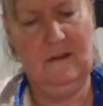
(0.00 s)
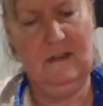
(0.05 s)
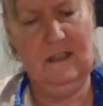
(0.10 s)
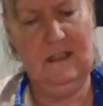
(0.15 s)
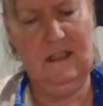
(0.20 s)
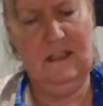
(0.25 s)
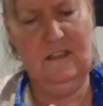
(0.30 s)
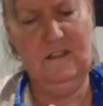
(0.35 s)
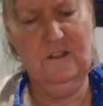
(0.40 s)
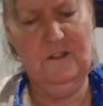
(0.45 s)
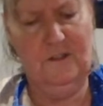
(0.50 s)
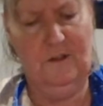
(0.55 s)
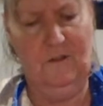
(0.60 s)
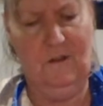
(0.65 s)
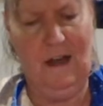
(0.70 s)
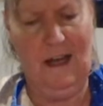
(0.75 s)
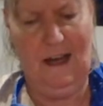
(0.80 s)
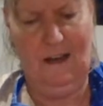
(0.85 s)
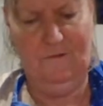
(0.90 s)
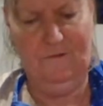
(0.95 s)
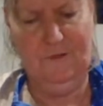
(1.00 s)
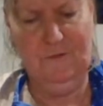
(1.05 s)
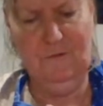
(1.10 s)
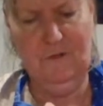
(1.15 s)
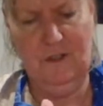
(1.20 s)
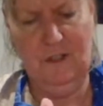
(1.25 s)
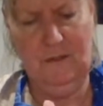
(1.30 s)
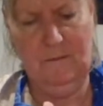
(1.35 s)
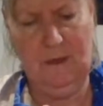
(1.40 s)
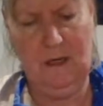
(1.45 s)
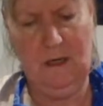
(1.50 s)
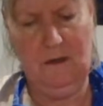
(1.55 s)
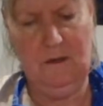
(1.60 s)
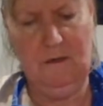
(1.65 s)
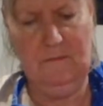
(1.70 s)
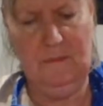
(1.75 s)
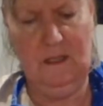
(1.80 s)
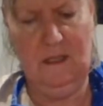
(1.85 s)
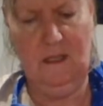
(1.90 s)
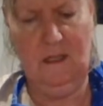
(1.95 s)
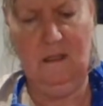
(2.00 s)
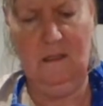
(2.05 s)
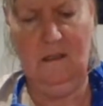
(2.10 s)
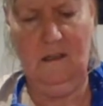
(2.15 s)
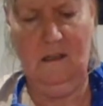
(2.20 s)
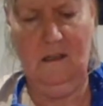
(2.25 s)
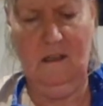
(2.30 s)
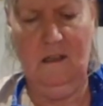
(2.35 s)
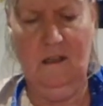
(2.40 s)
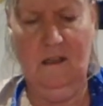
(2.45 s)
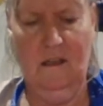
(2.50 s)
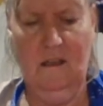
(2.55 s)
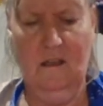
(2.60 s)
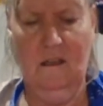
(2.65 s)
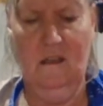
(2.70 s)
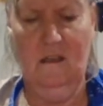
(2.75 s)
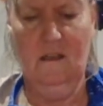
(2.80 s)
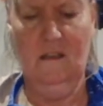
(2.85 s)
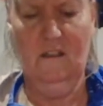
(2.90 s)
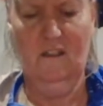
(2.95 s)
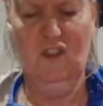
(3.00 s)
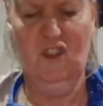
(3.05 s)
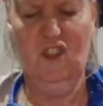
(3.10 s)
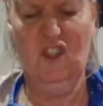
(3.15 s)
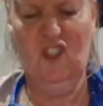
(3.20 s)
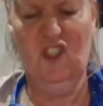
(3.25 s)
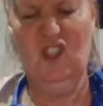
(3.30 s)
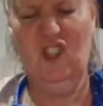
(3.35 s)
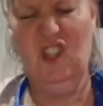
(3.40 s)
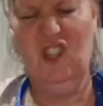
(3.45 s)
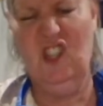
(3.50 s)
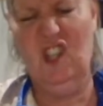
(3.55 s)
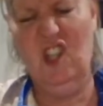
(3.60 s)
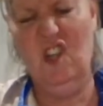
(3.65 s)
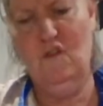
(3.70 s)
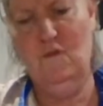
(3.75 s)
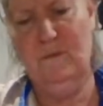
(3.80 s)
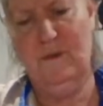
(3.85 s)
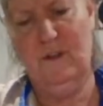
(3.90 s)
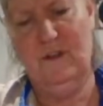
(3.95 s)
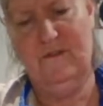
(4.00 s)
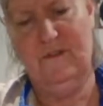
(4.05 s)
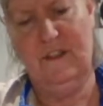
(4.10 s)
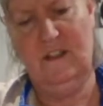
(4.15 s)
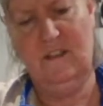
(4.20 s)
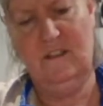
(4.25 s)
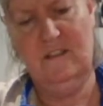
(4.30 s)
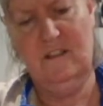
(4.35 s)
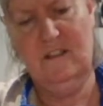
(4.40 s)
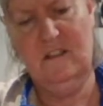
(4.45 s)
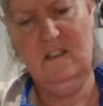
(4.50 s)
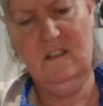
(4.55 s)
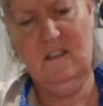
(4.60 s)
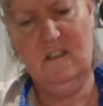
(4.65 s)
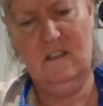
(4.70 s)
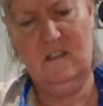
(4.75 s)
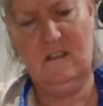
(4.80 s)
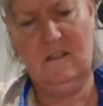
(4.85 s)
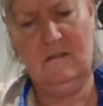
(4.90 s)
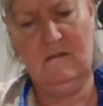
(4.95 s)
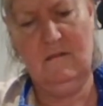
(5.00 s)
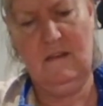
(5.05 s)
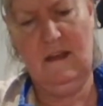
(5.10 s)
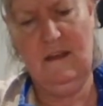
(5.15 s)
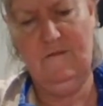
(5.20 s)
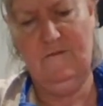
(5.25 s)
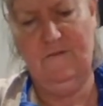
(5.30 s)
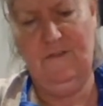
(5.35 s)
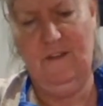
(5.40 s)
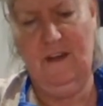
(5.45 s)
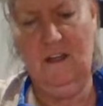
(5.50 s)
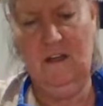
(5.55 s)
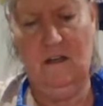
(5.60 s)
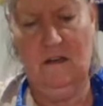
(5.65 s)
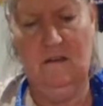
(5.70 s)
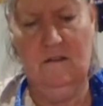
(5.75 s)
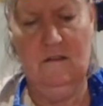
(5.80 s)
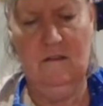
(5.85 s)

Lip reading: Again, you don't have to worry about it being so perfect. Just have fun.